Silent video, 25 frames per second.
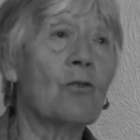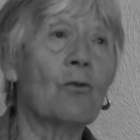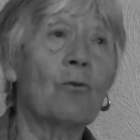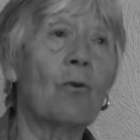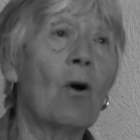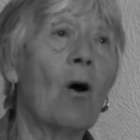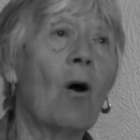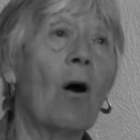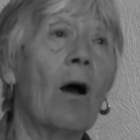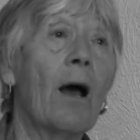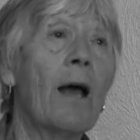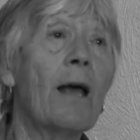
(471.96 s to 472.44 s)

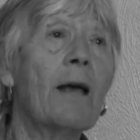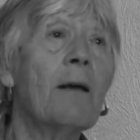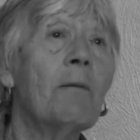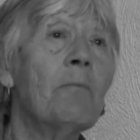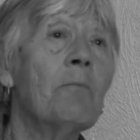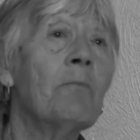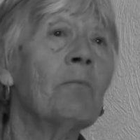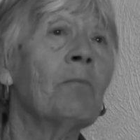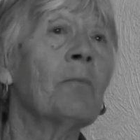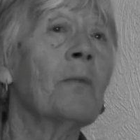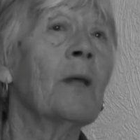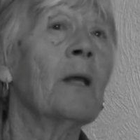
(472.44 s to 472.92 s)
dry.
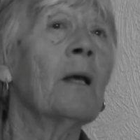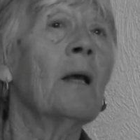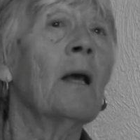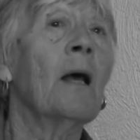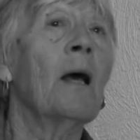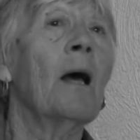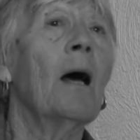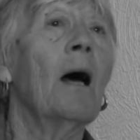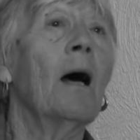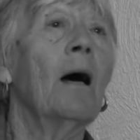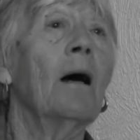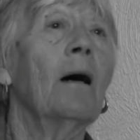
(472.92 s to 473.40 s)

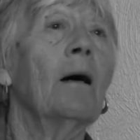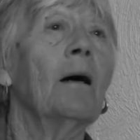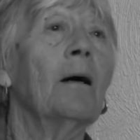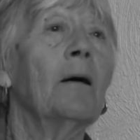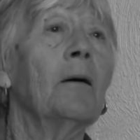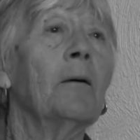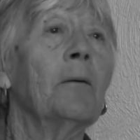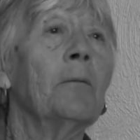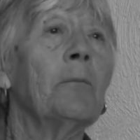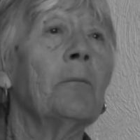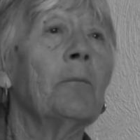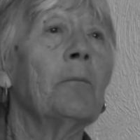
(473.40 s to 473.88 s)

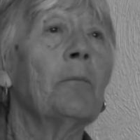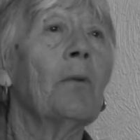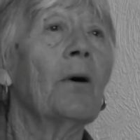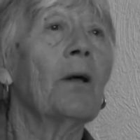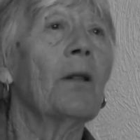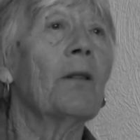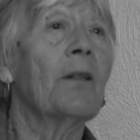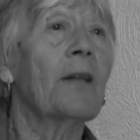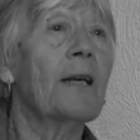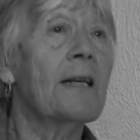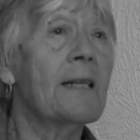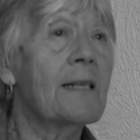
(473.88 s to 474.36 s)

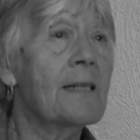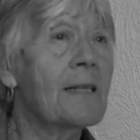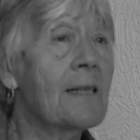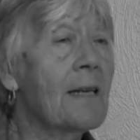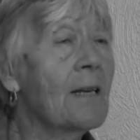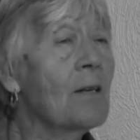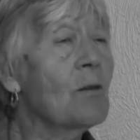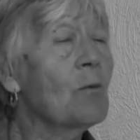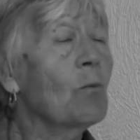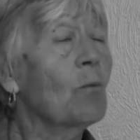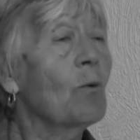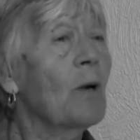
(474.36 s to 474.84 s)
But they
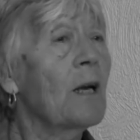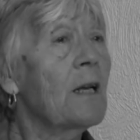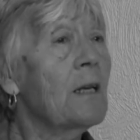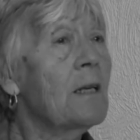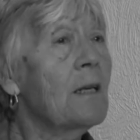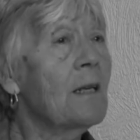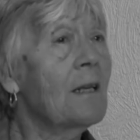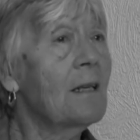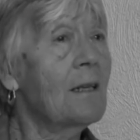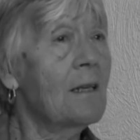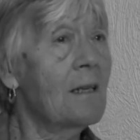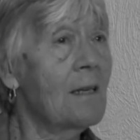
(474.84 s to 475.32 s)
said,
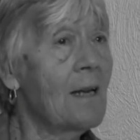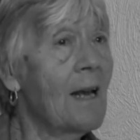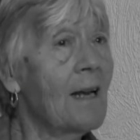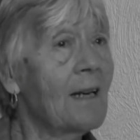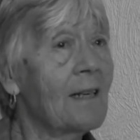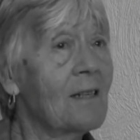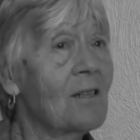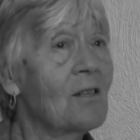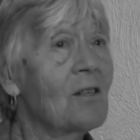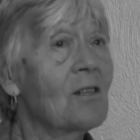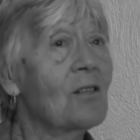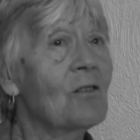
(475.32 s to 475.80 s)
"When
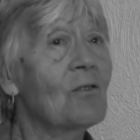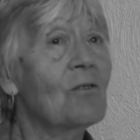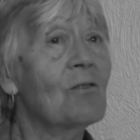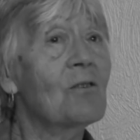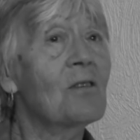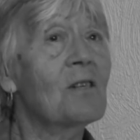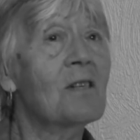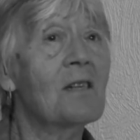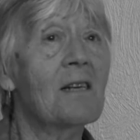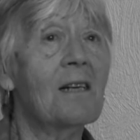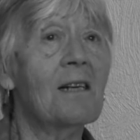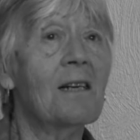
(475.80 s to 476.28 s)
next you
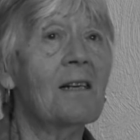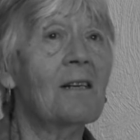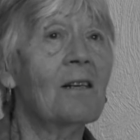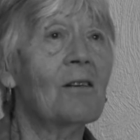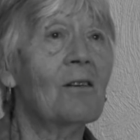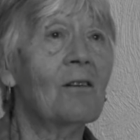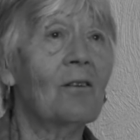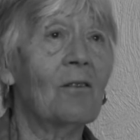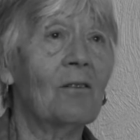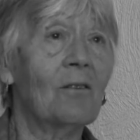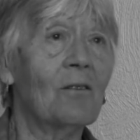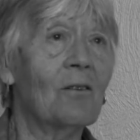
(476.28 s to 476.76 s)

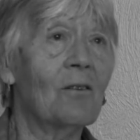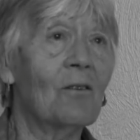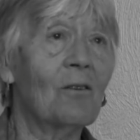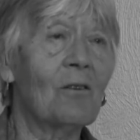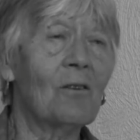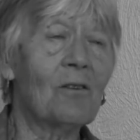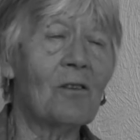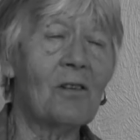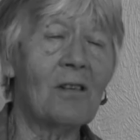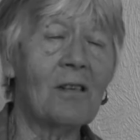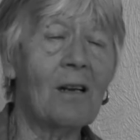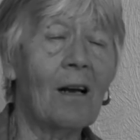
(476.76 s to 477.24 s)
see
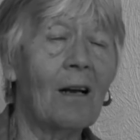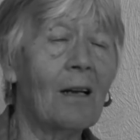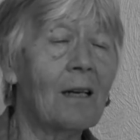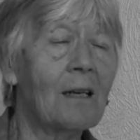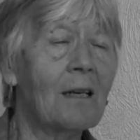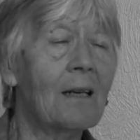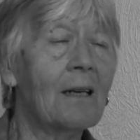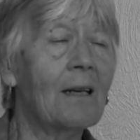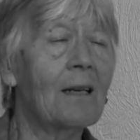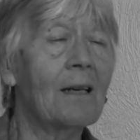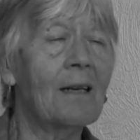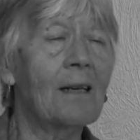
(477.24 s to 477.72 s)
your
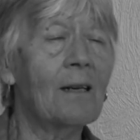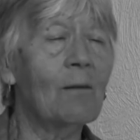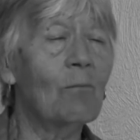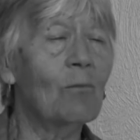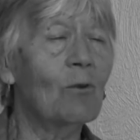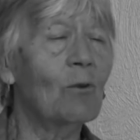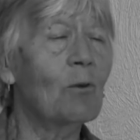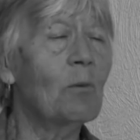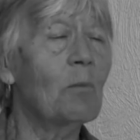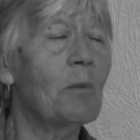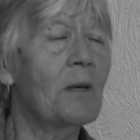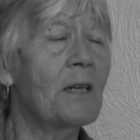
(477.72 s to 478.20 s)
son, he
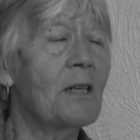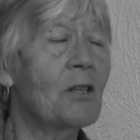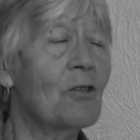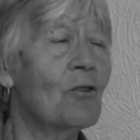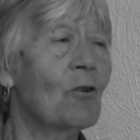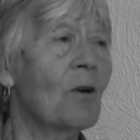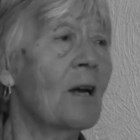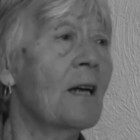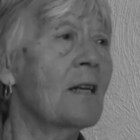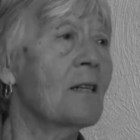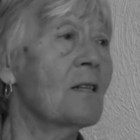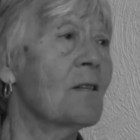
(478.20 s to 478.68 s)
will be
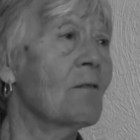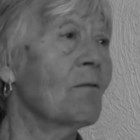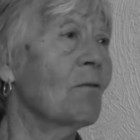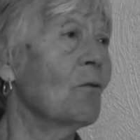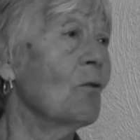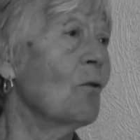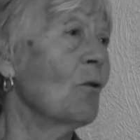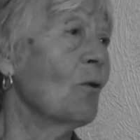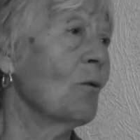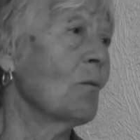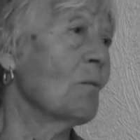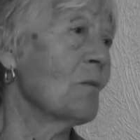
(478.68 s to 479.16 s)

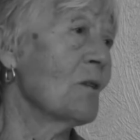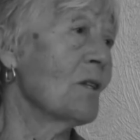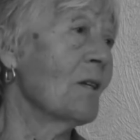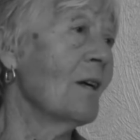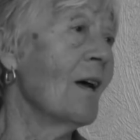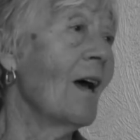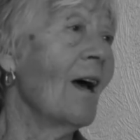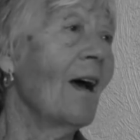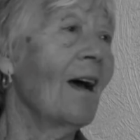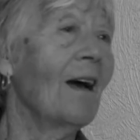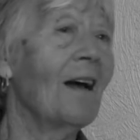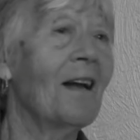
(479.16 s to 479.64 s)
transformed."
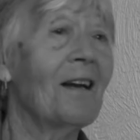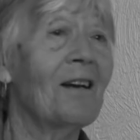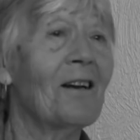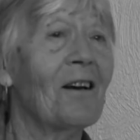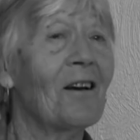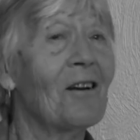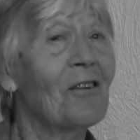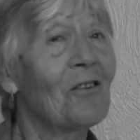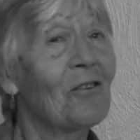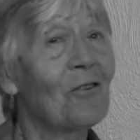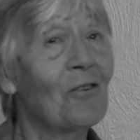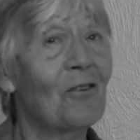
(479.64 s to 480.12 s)
And
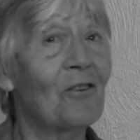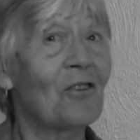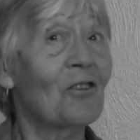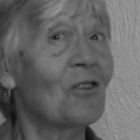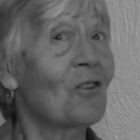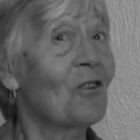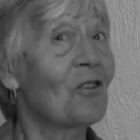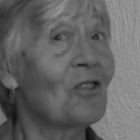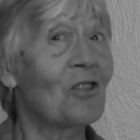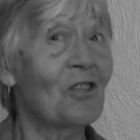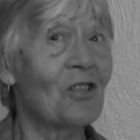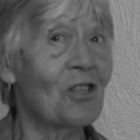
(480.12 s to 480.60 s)
I thought,
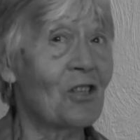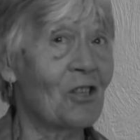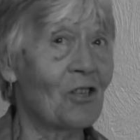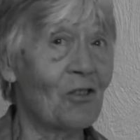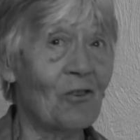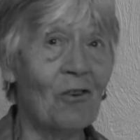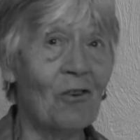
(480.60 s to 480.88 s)
"You're just